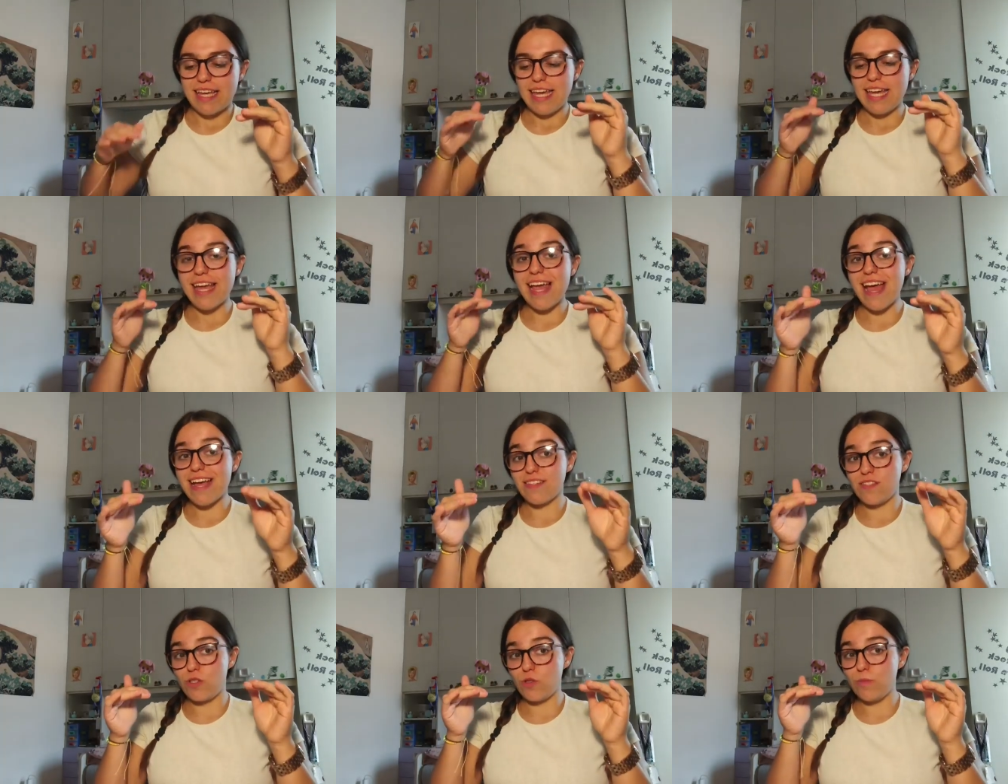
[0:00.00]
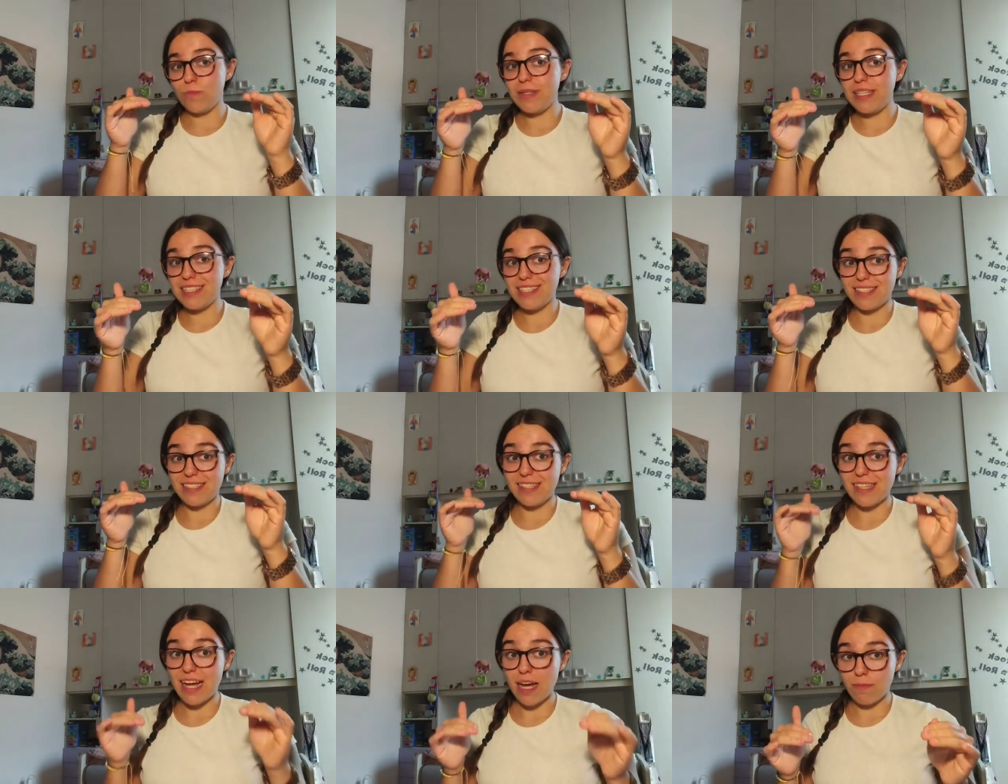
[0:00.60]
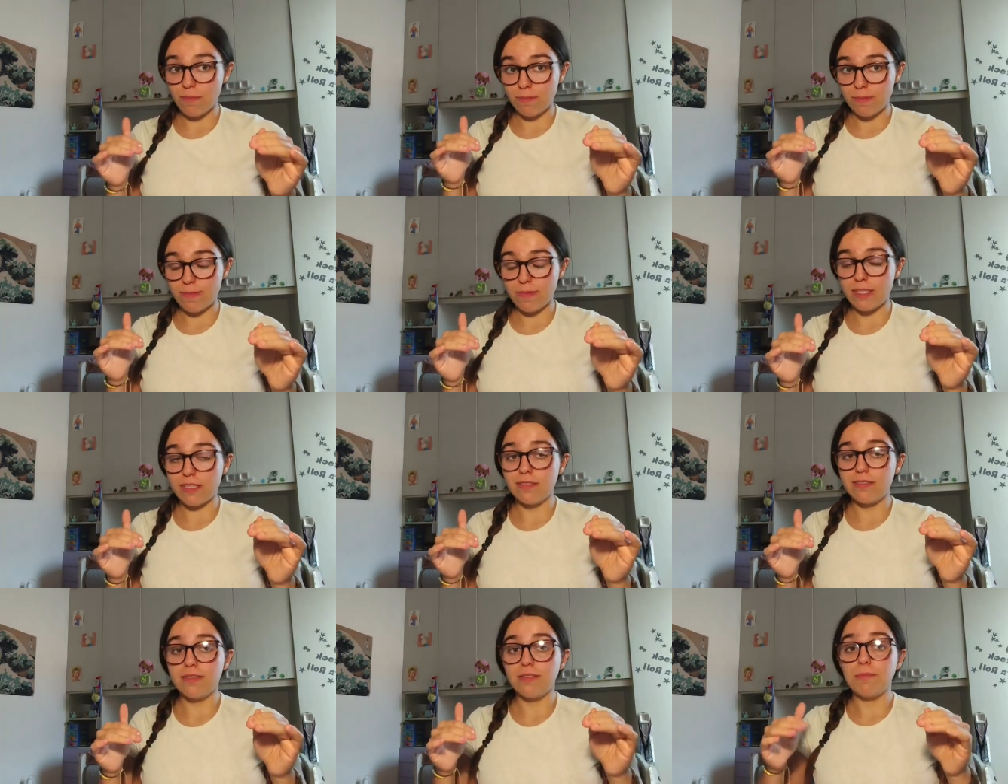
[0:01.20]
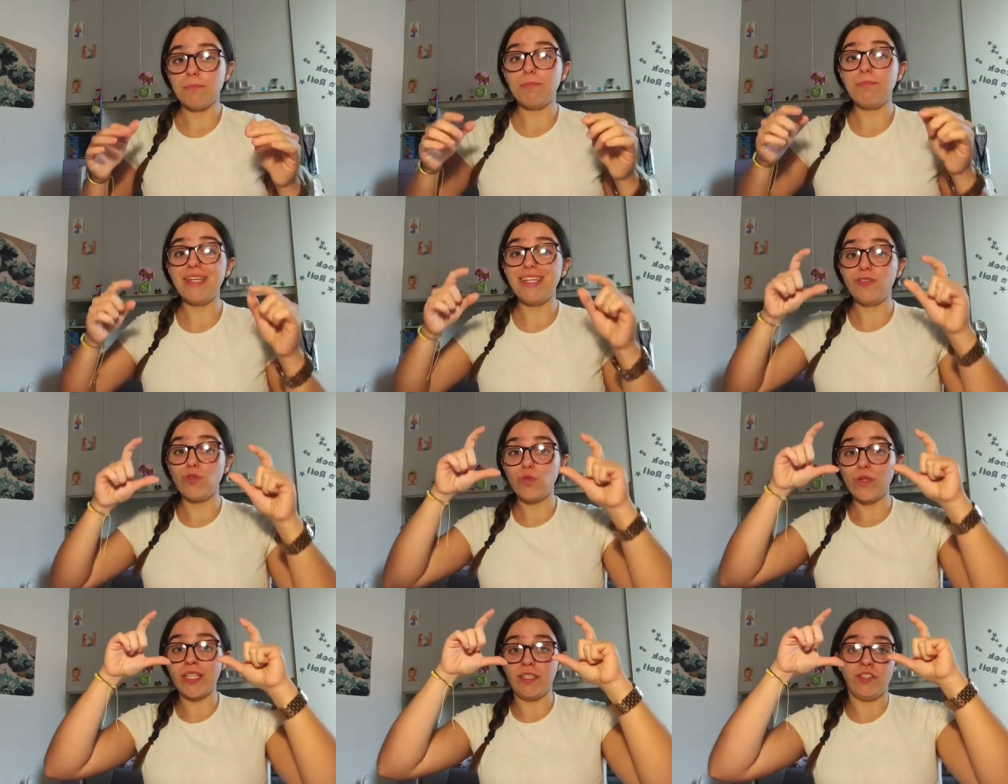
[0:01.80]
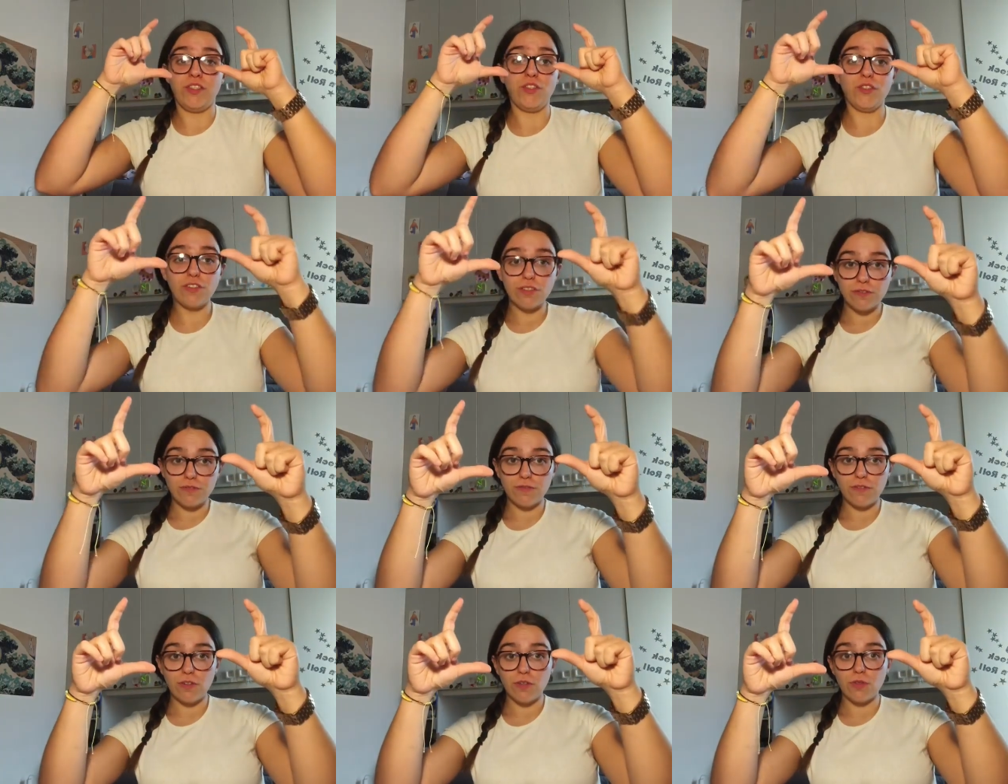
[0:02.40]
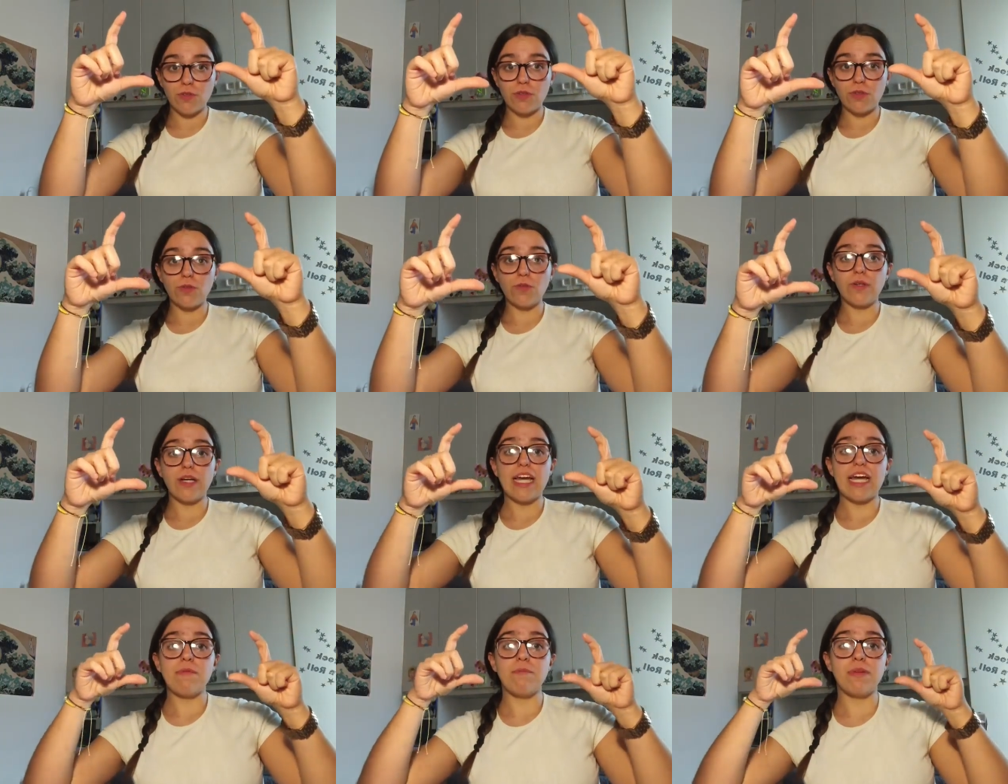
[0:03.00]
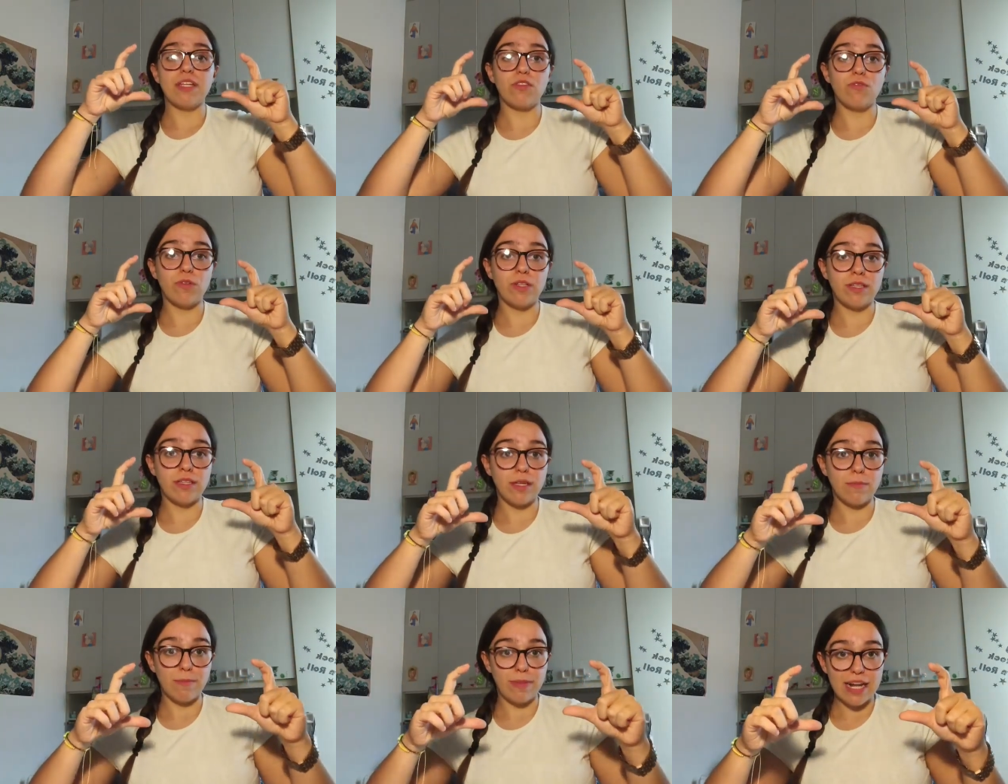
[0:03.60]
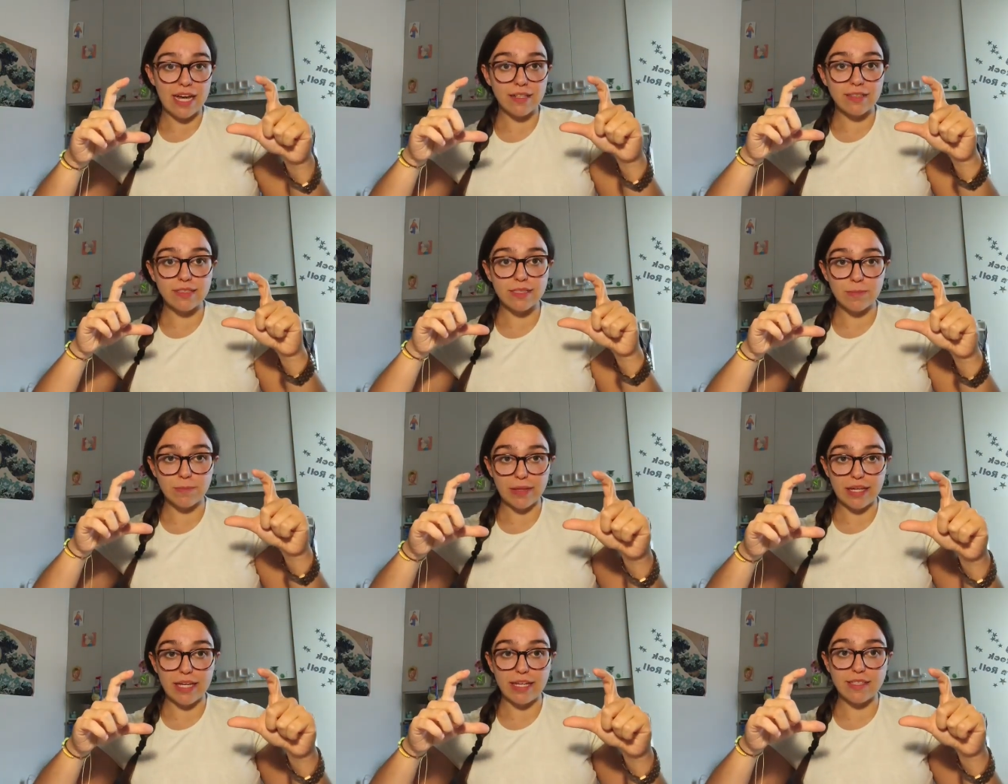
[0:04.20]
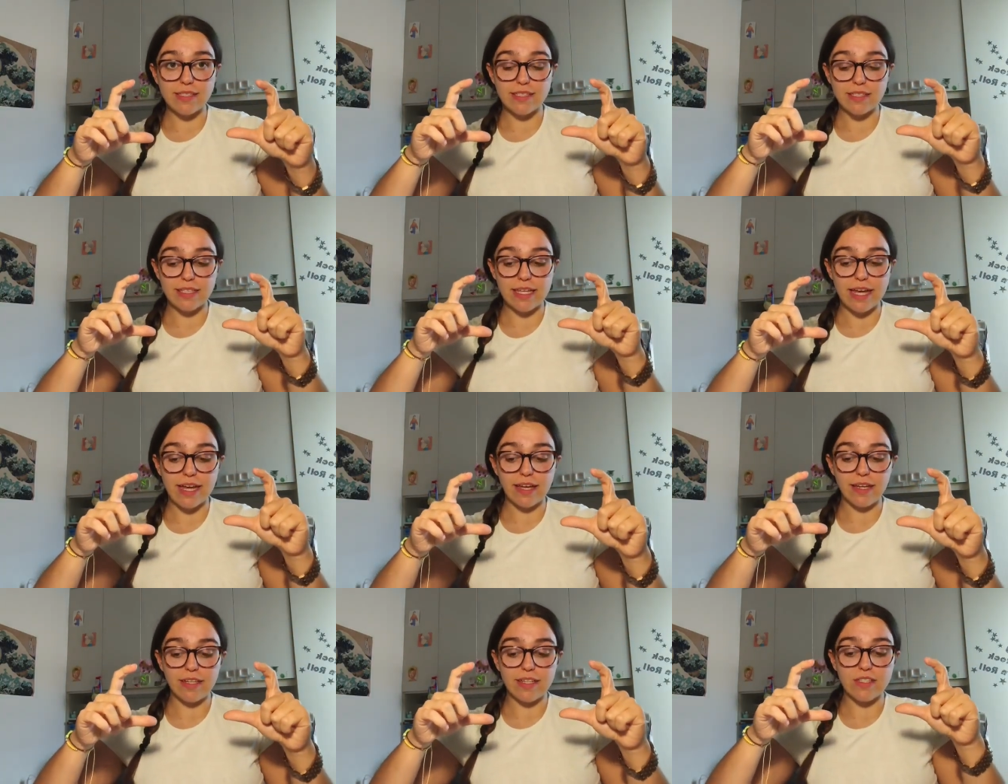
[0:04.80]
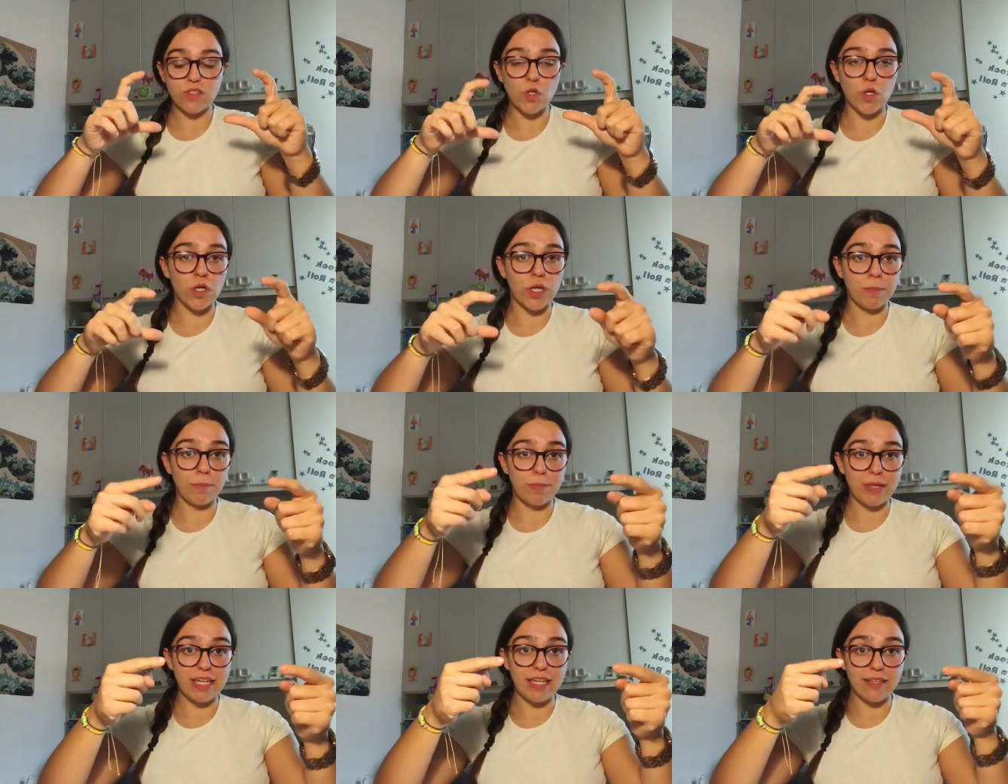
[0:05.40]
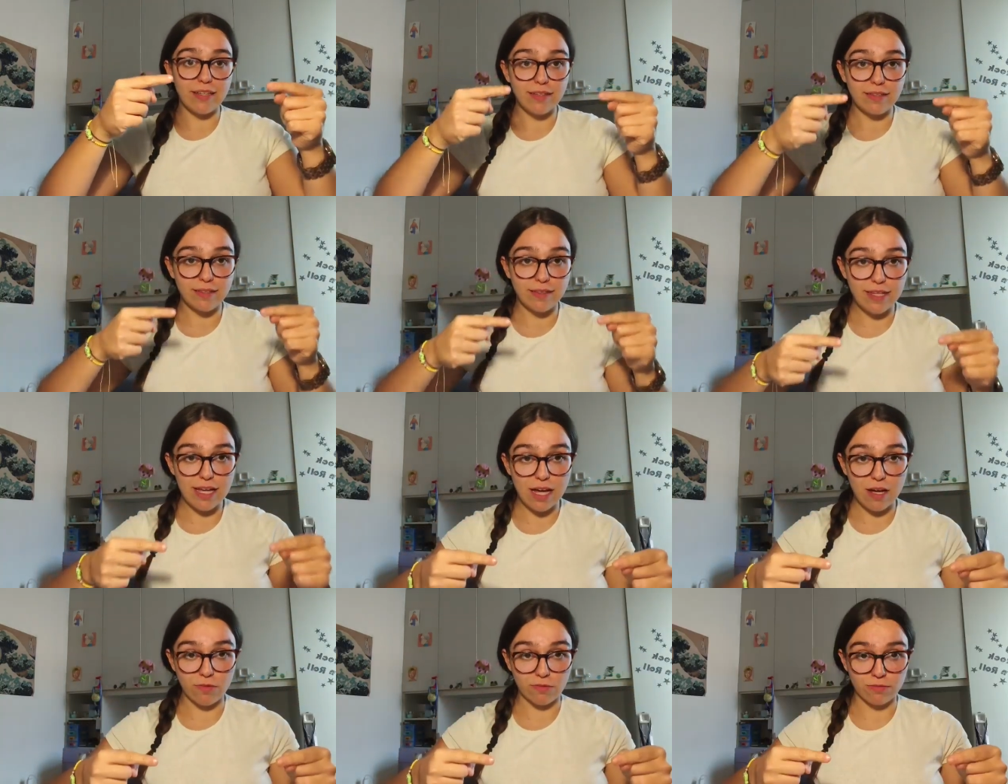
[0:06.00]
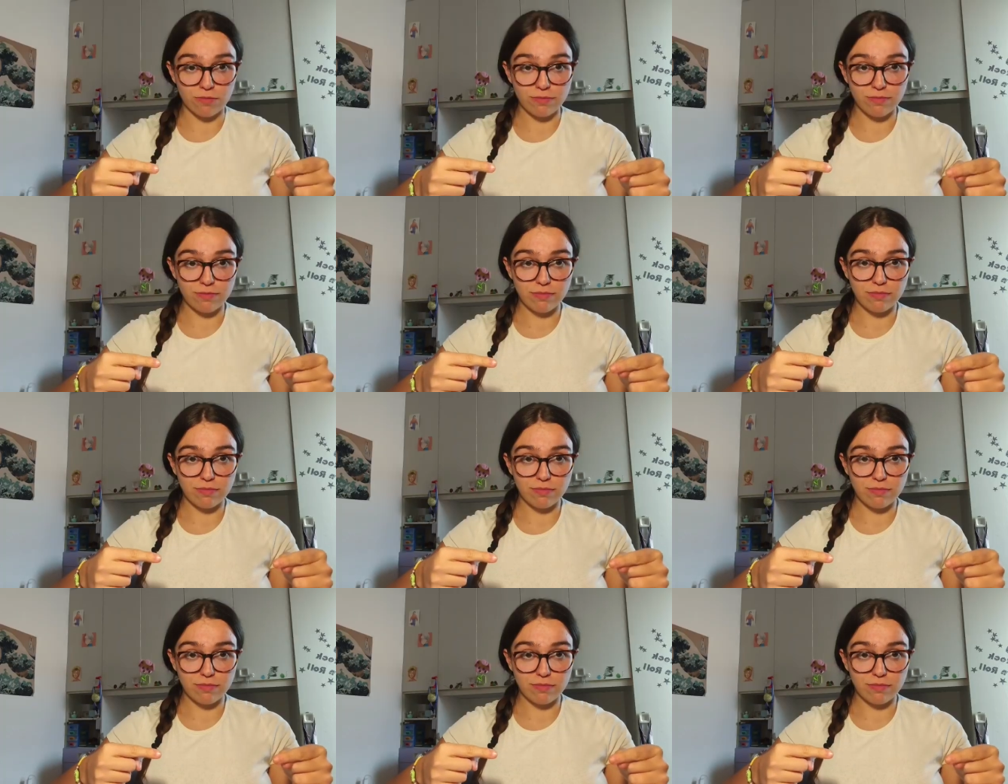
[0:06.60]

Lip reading: it has to be stamped between your photo and between the blank space that is gonna be down.